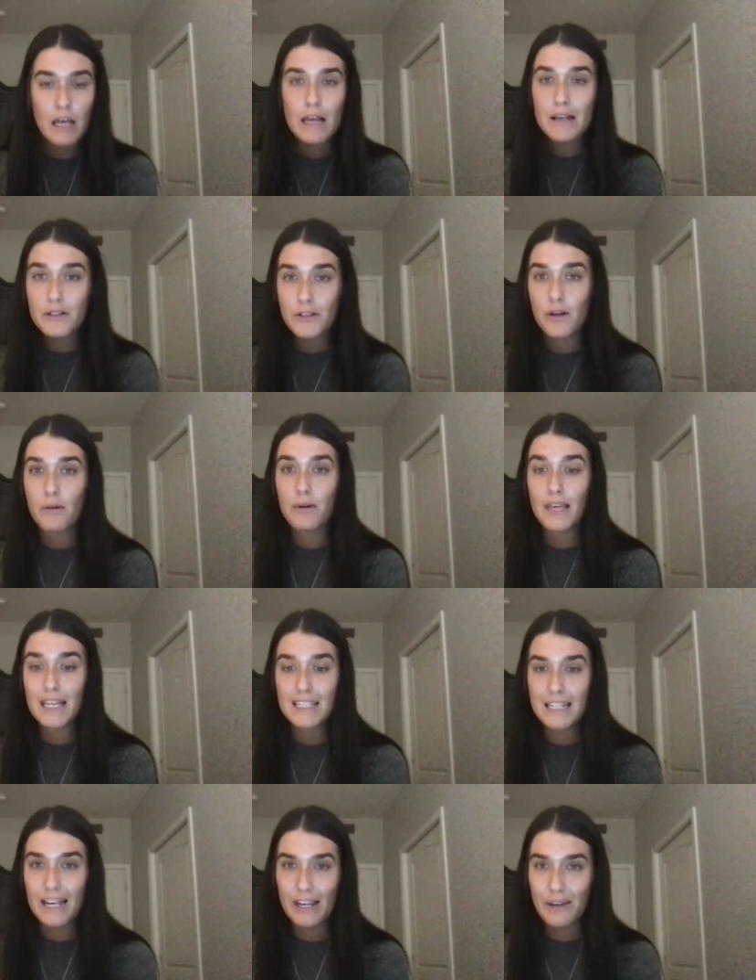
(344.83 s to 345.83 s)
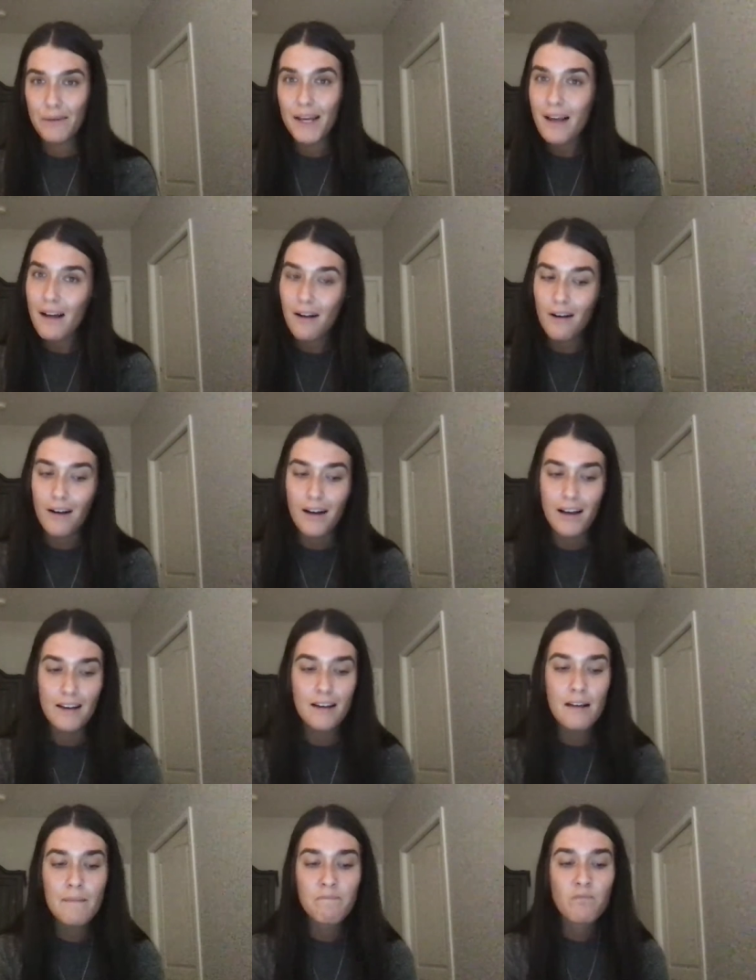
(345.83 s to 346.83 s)
So continuing
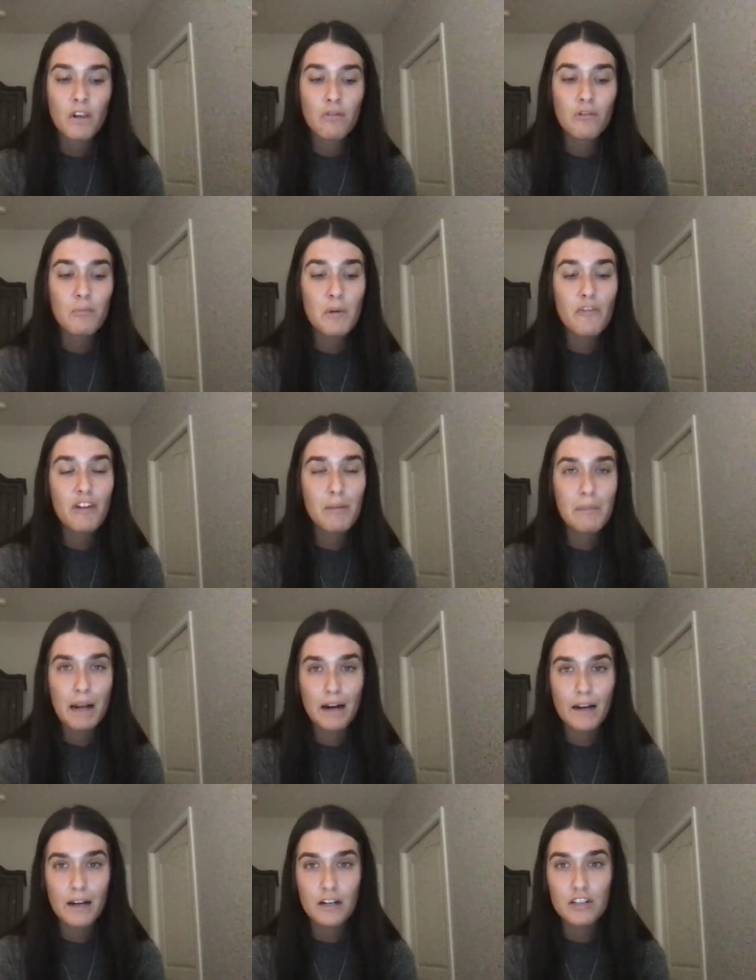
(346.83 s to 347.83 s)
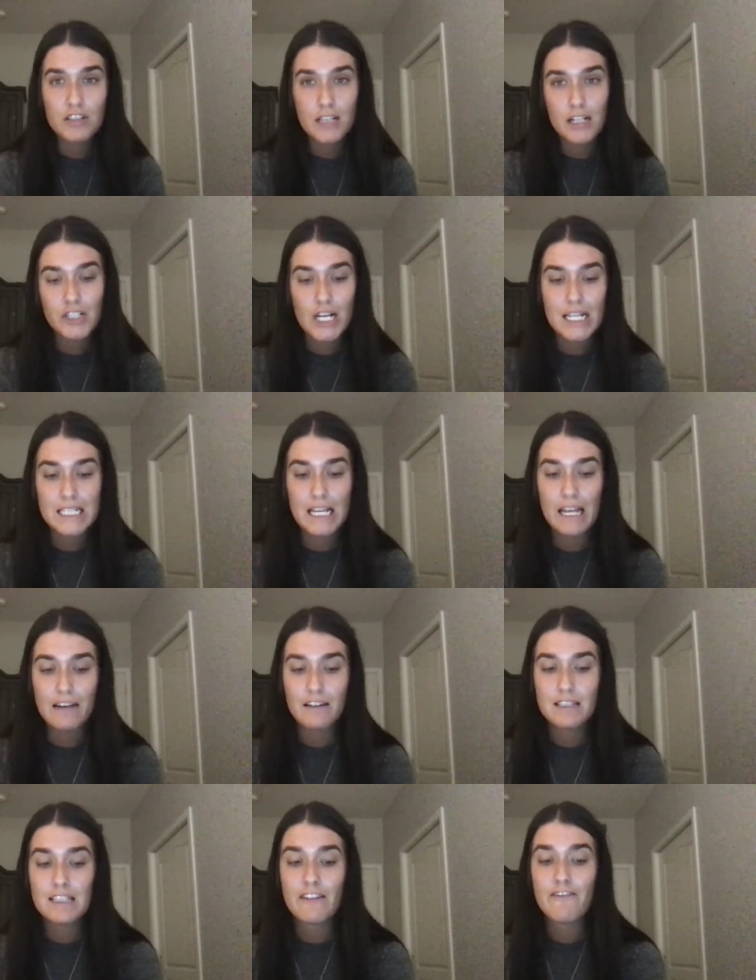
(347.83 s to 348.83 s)
on, removing barriers such as
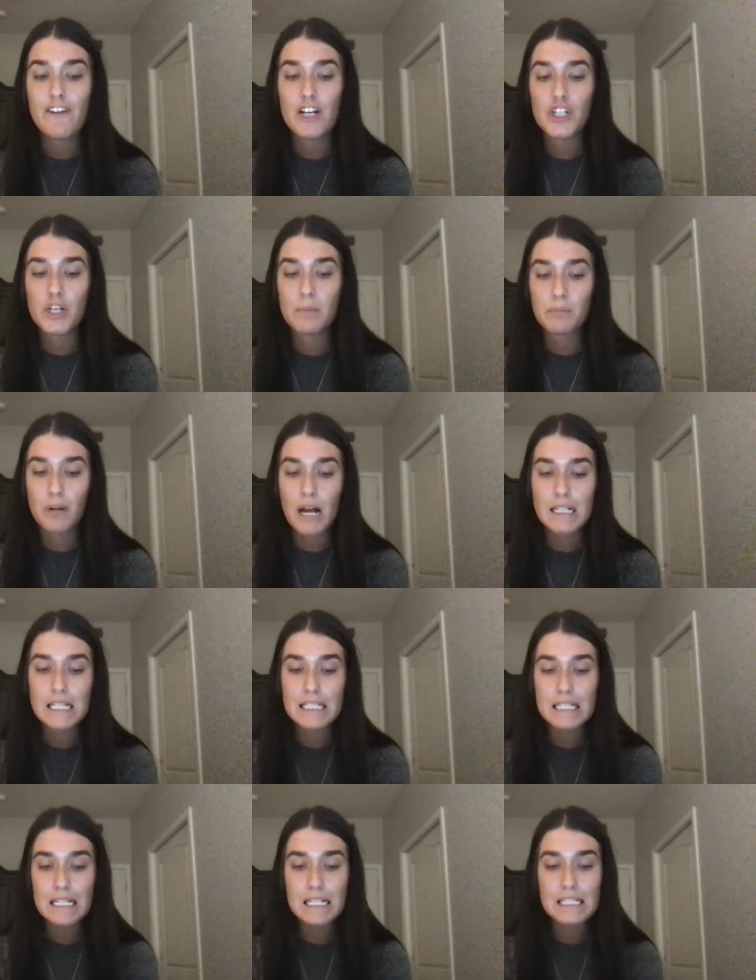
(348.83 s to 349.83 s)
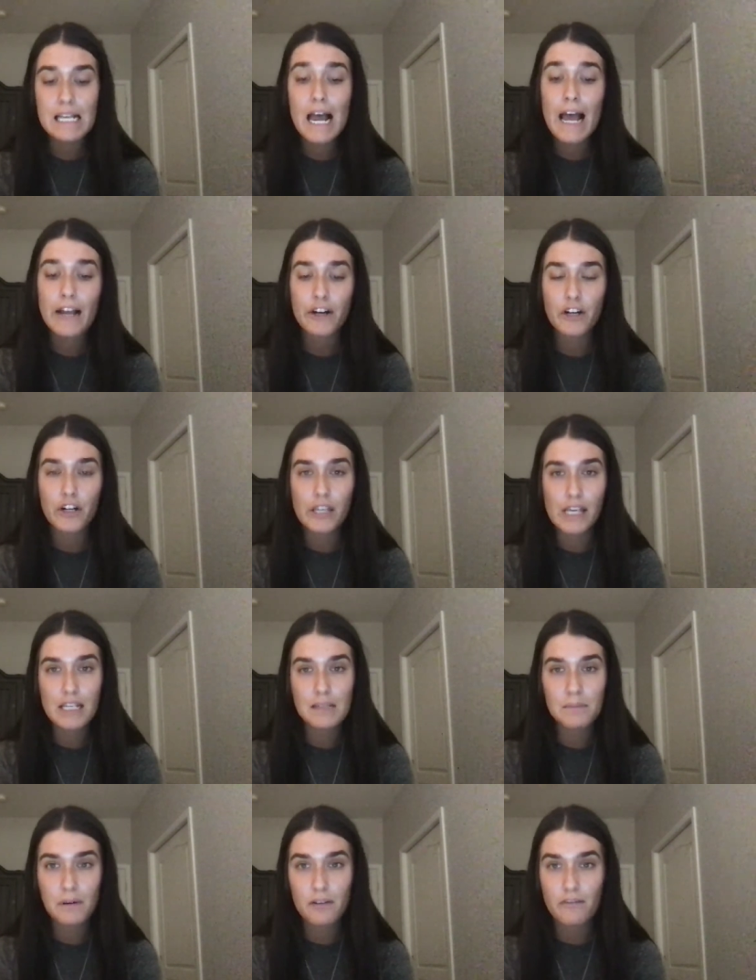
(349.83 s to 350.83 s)
insufficient processes, hierarchies
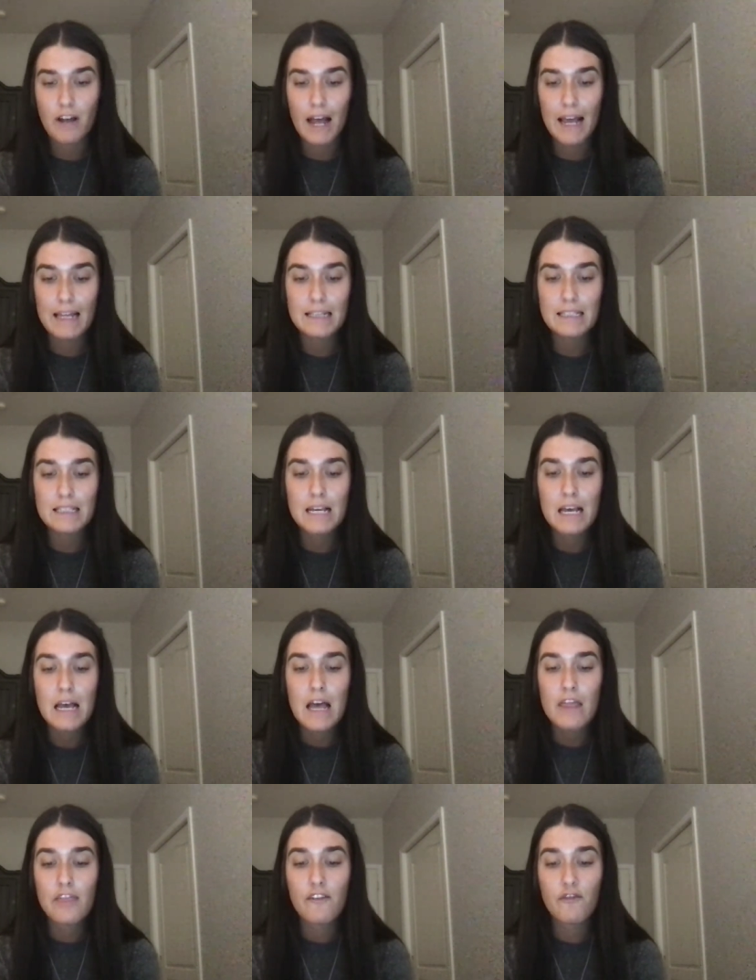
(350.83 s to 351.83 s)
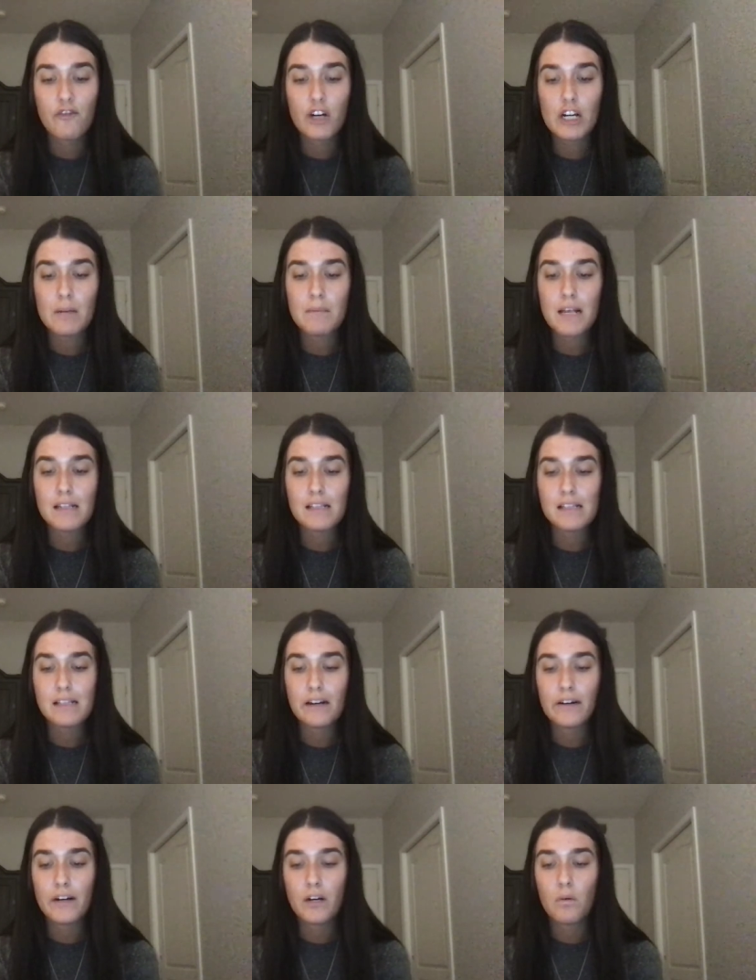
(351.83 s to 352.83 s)
provides the freedom
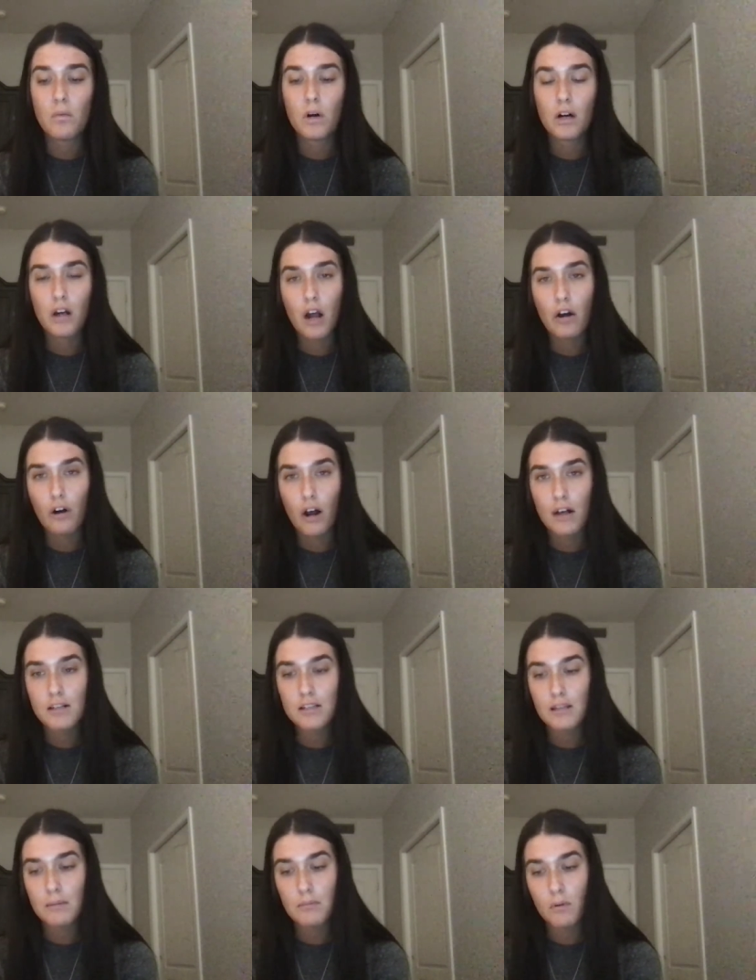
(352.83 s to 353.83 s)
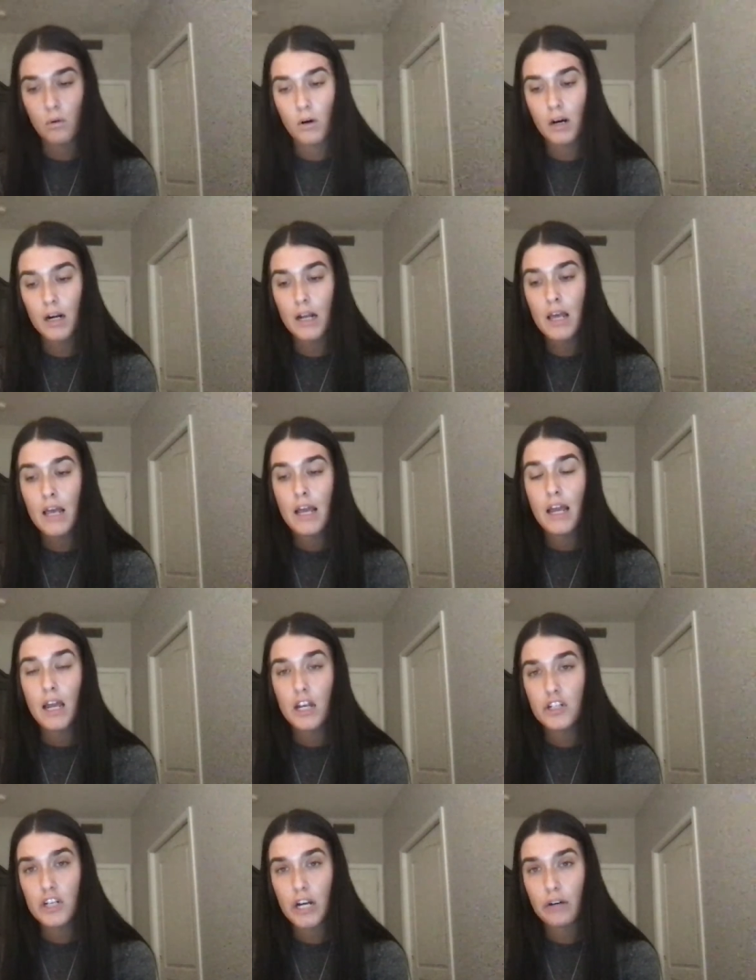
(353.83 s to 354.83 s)
necessary to work across the board
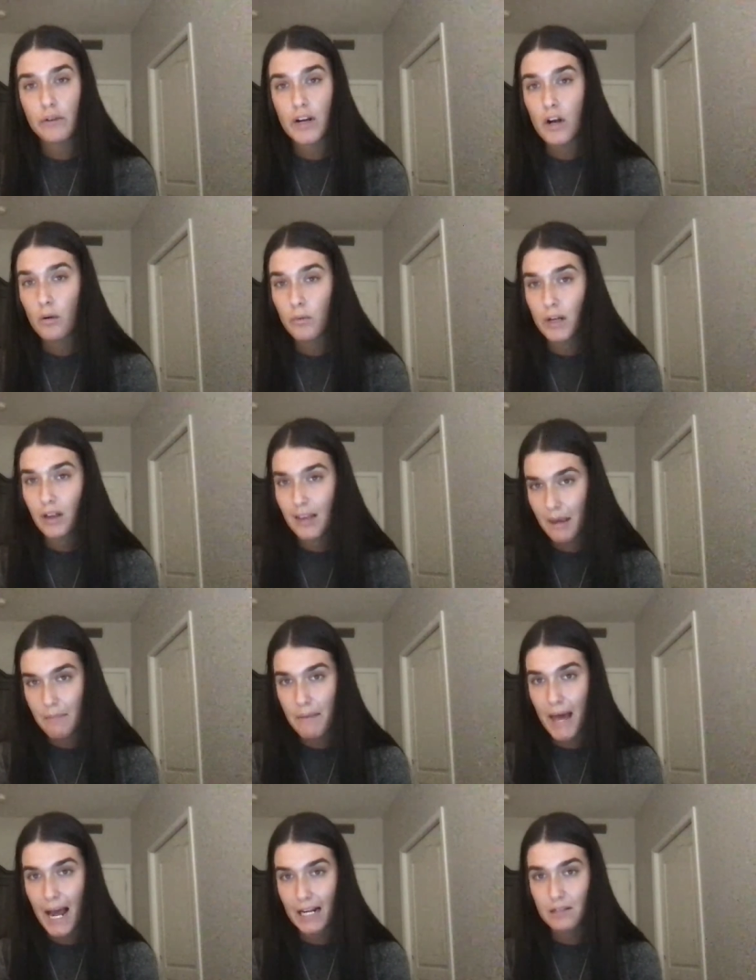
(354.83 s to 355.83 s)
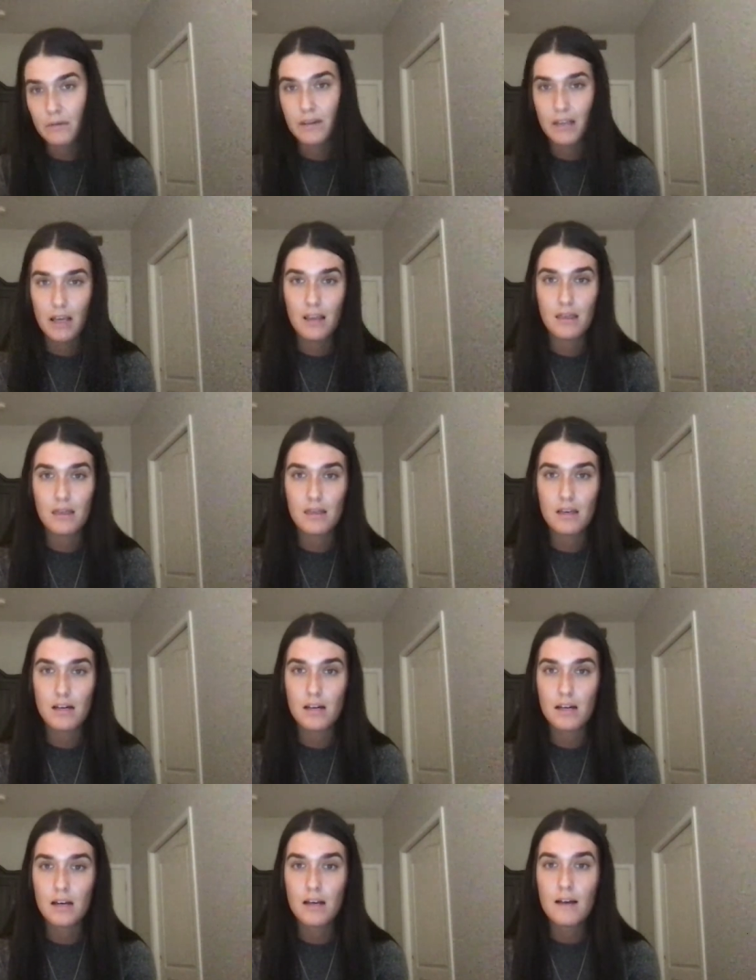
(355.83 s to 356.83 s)
and generate a real impact within
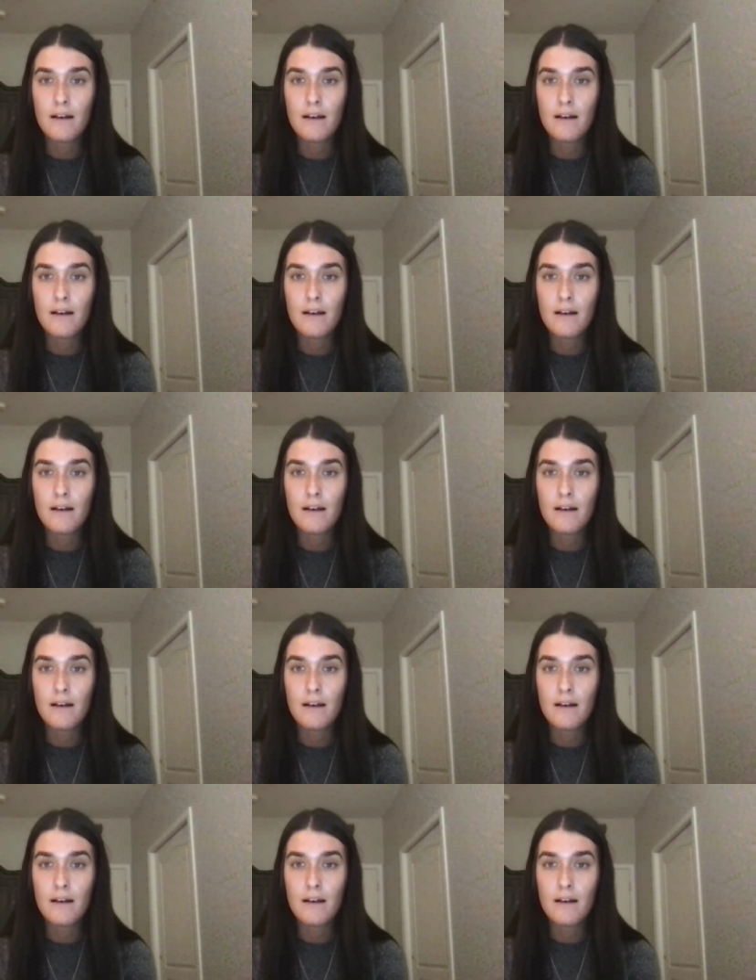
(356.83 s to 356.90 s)
the